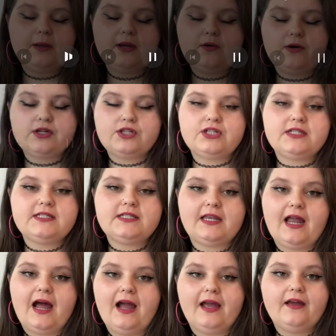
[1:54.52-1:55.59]
questions that
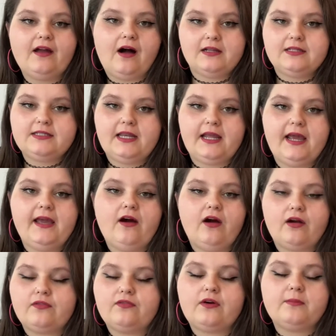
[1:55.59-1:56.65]
I got today
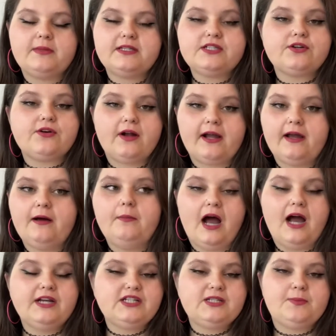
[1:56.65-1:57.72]
are from Instagram.
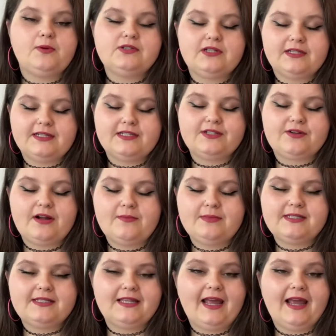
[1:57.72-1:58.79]
I just posted on Instagram
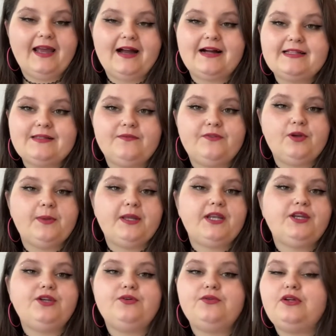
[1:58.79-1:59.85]
and said, hey guys, I'm filming a new